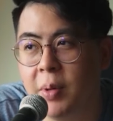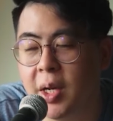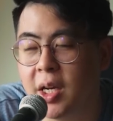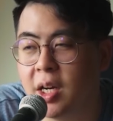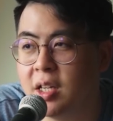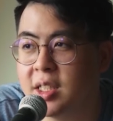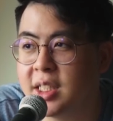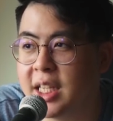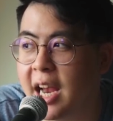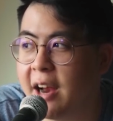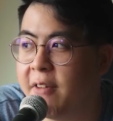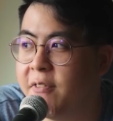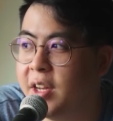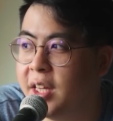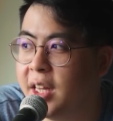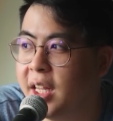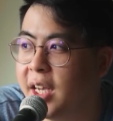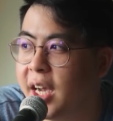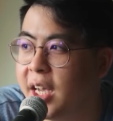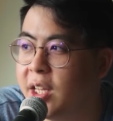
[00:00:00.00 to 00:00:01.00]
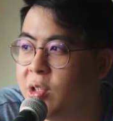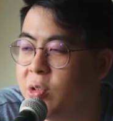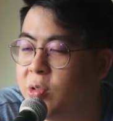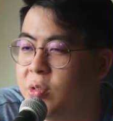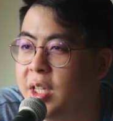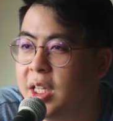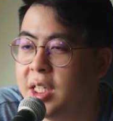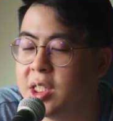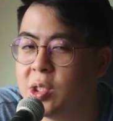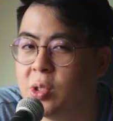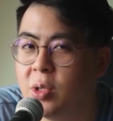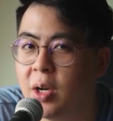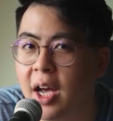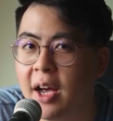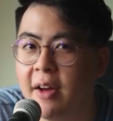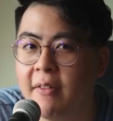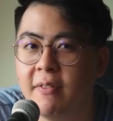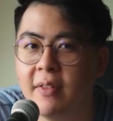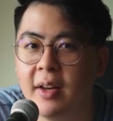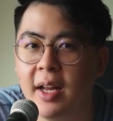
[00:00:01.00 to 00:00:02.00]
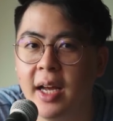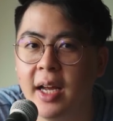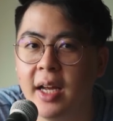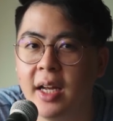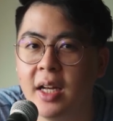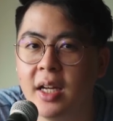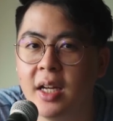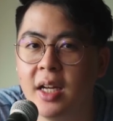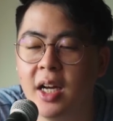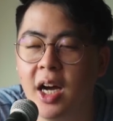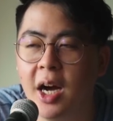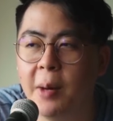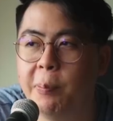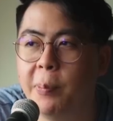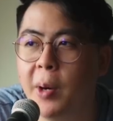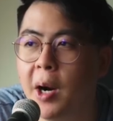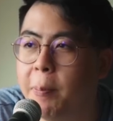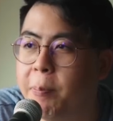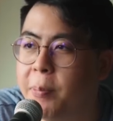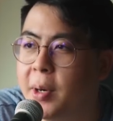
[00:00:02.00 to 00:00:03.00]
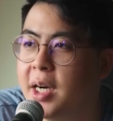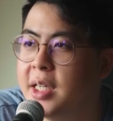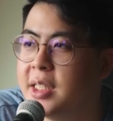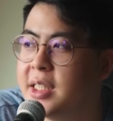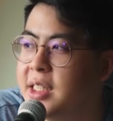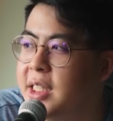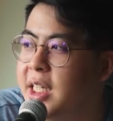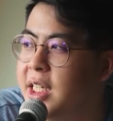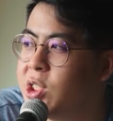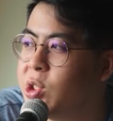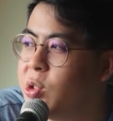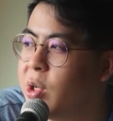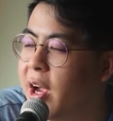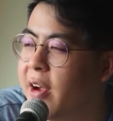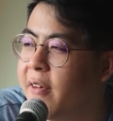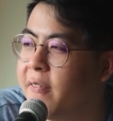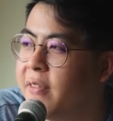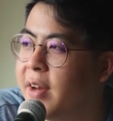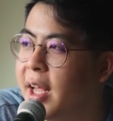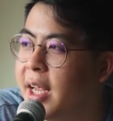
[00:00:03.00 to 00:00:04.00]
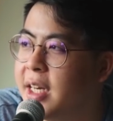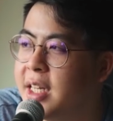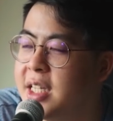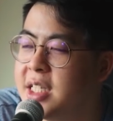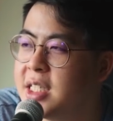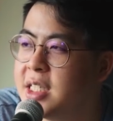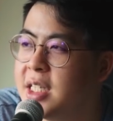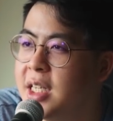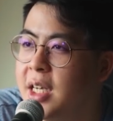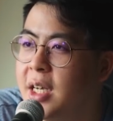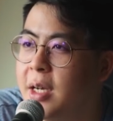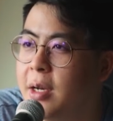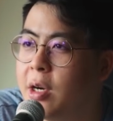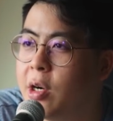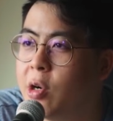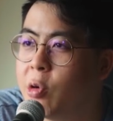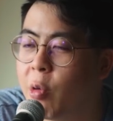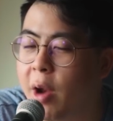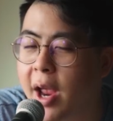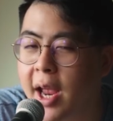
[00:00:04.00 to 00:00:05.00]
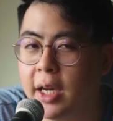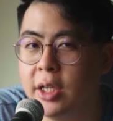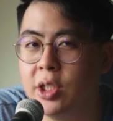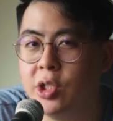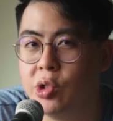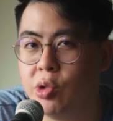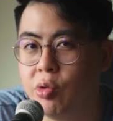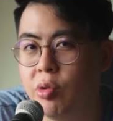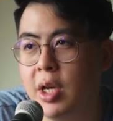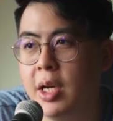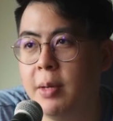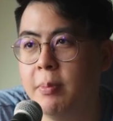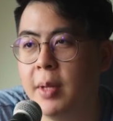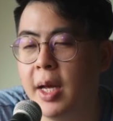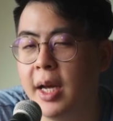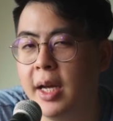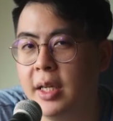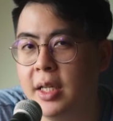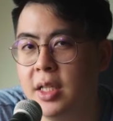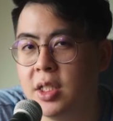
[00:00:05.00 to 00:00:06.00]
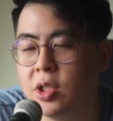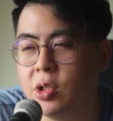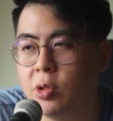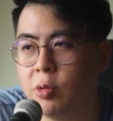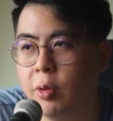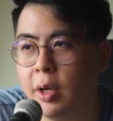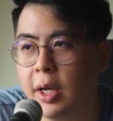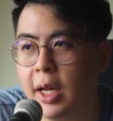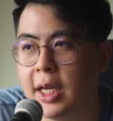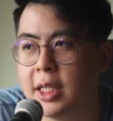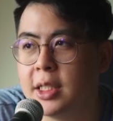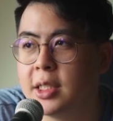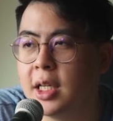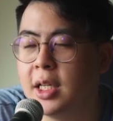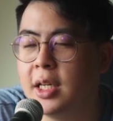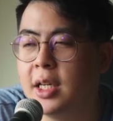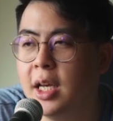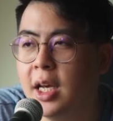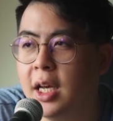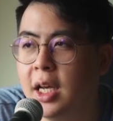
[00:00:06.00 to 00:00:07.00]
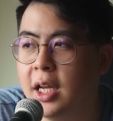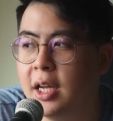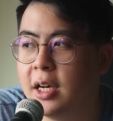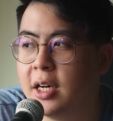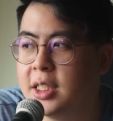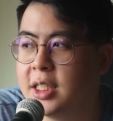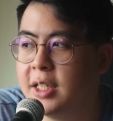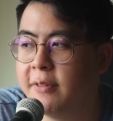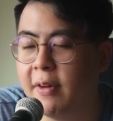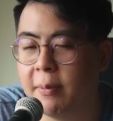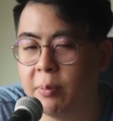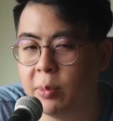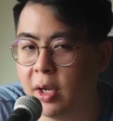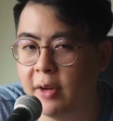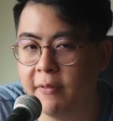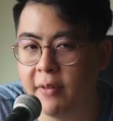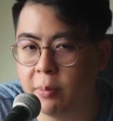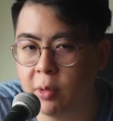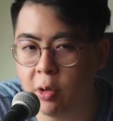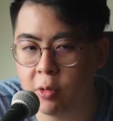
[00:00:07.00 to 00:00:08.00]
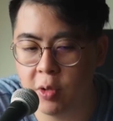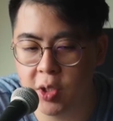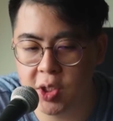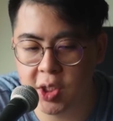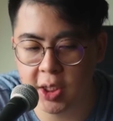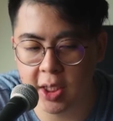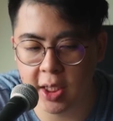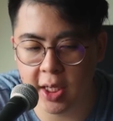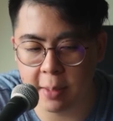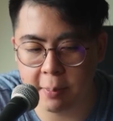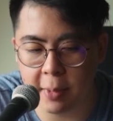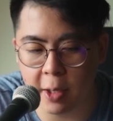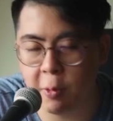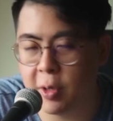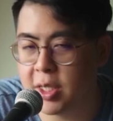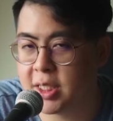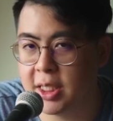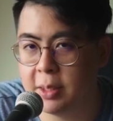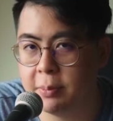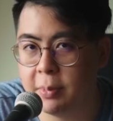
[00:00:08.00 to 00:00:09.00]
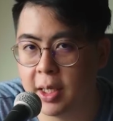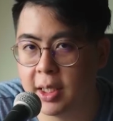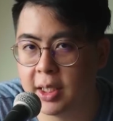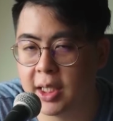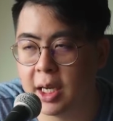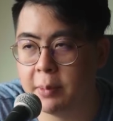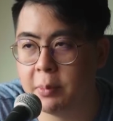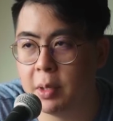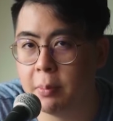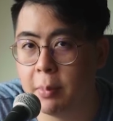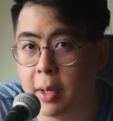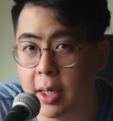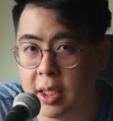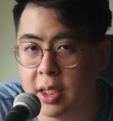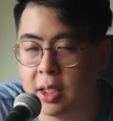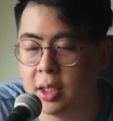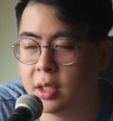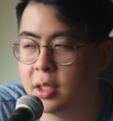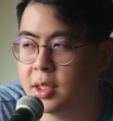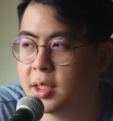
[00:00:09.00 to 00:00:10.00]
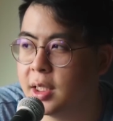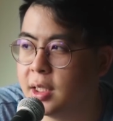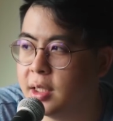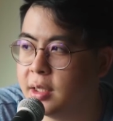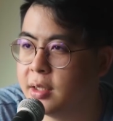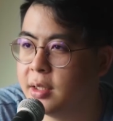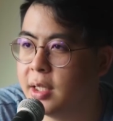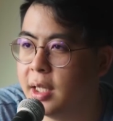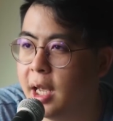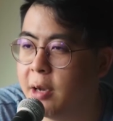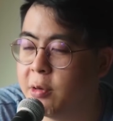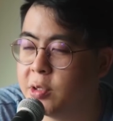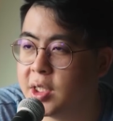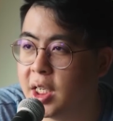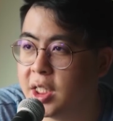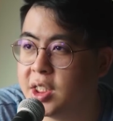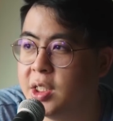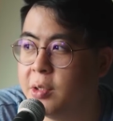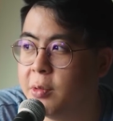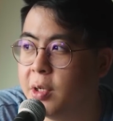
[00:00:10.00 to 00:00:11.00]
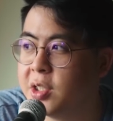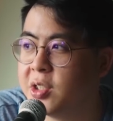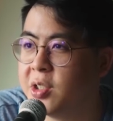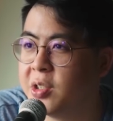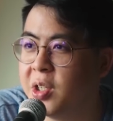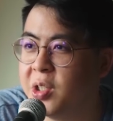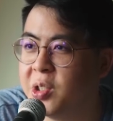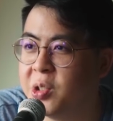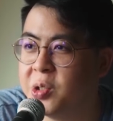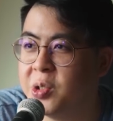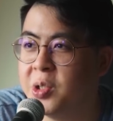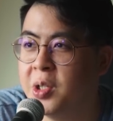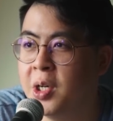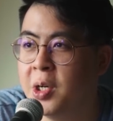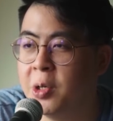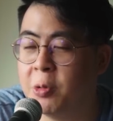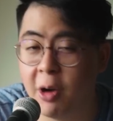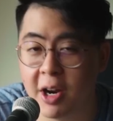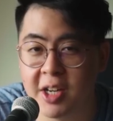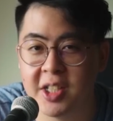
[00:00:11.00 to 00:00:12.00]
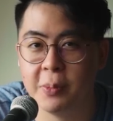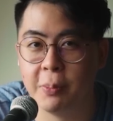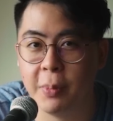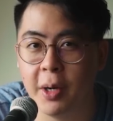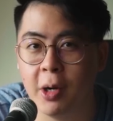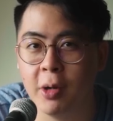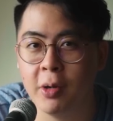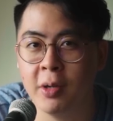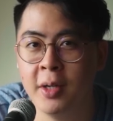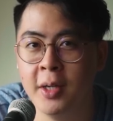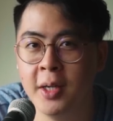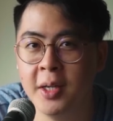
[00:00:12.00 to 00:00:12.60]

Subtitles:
Because everything I do needs to have like a purpose, needs to have like this grand dream that I needs to realize. Then, because if I'm not reaching it, am I wasting my time and money? That was actually what I was talking to Raj about